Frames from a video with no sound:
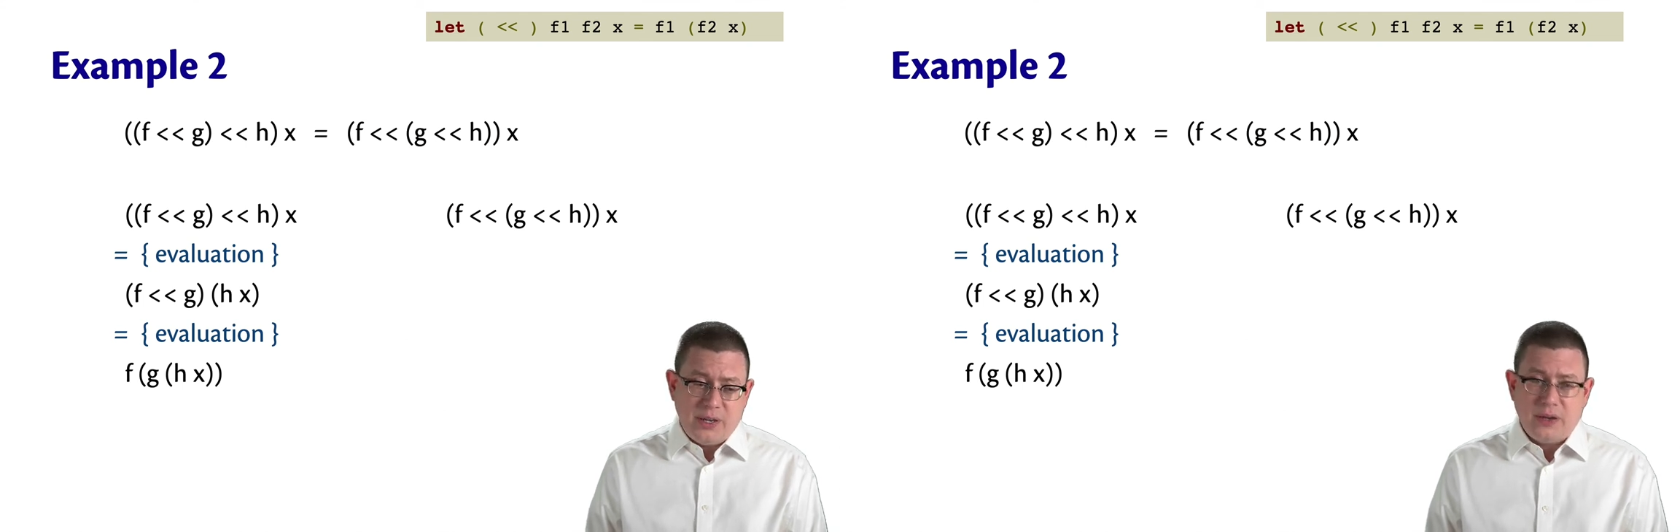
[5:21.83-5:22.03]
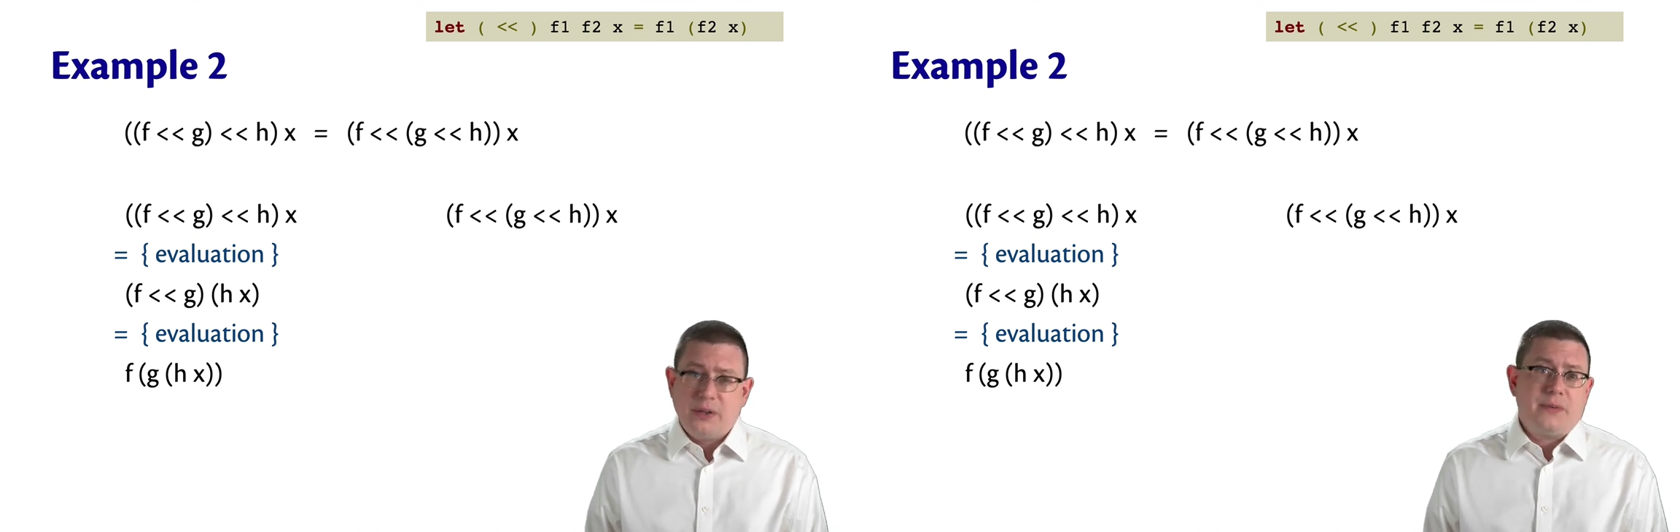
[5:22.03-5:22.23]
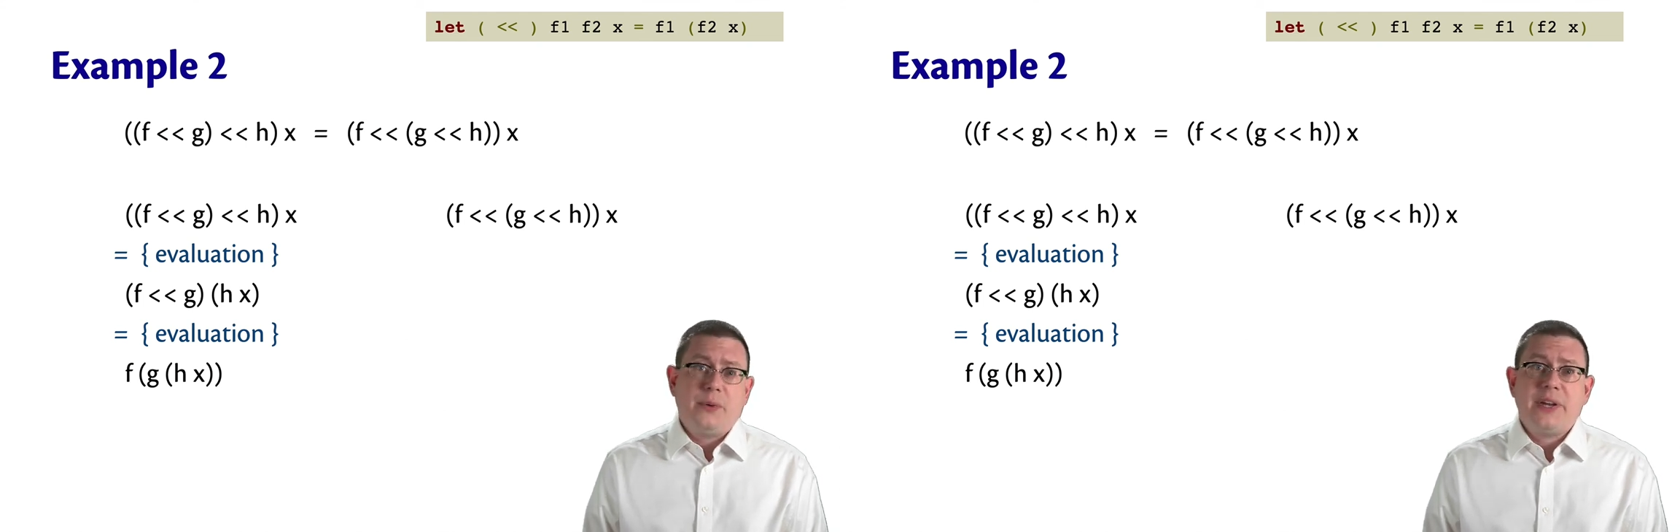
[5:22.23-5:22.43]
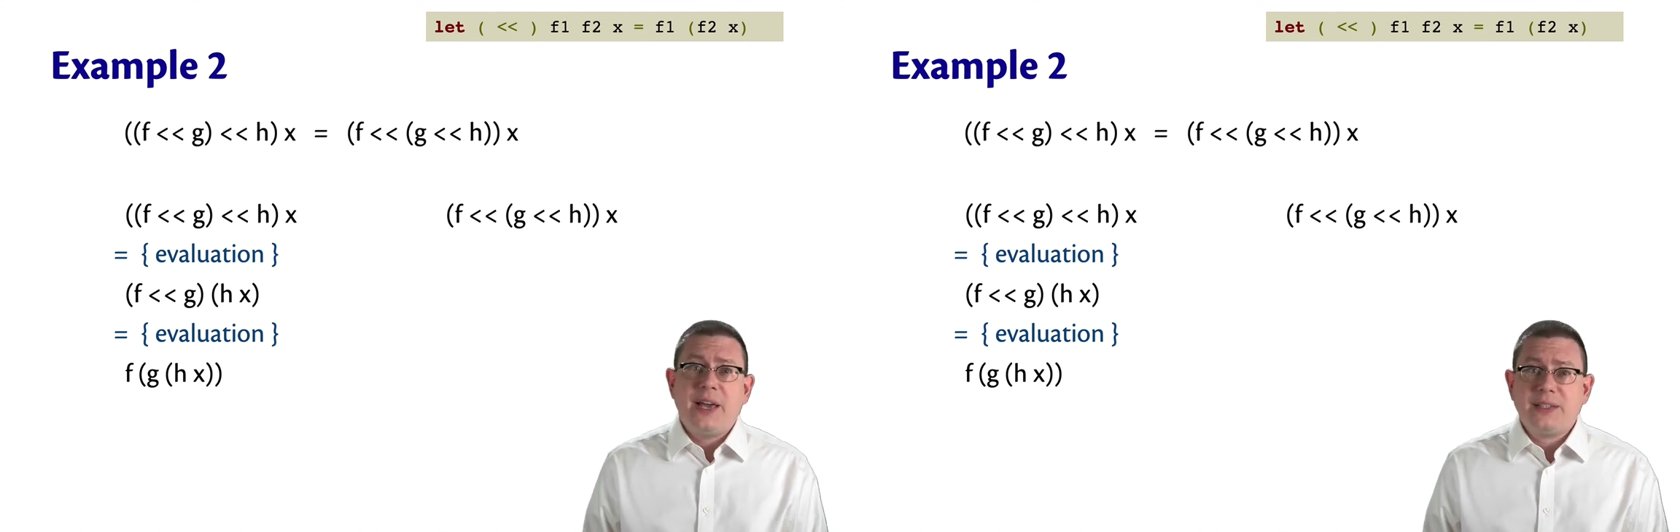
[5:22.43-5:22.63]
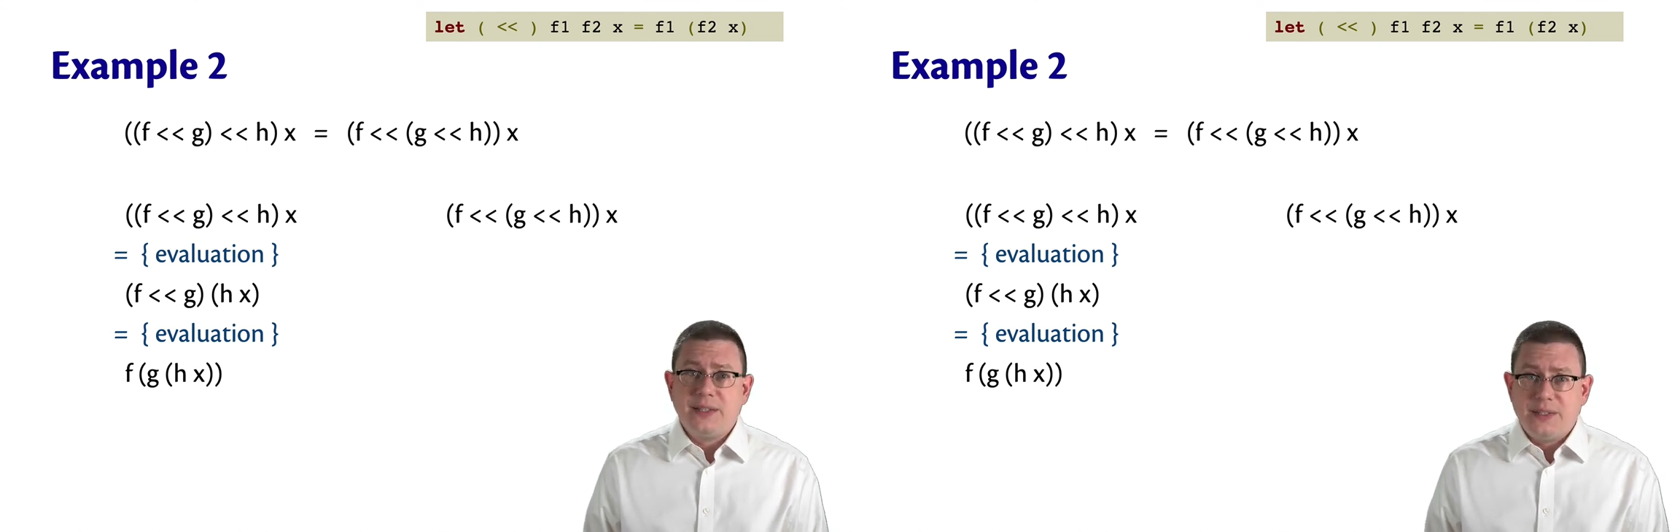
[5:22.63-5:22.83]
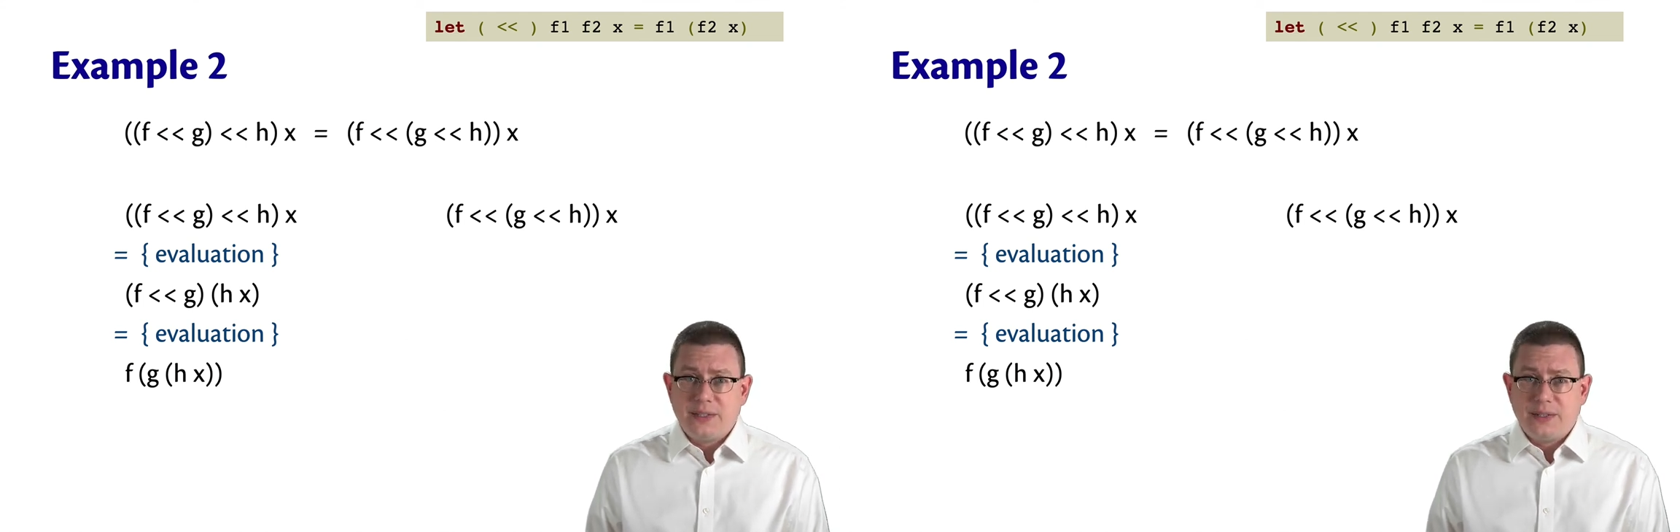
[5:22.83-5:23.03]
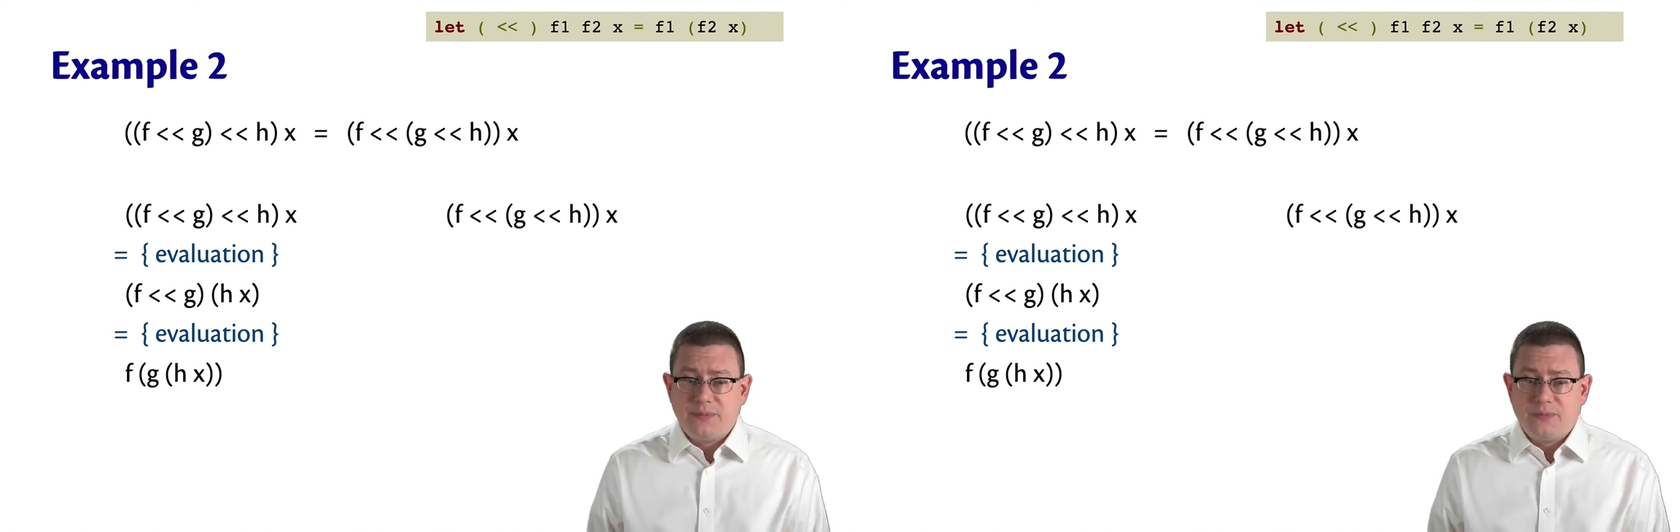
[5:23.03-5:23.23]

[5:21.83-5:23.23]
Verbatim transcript: I don't even know what X is.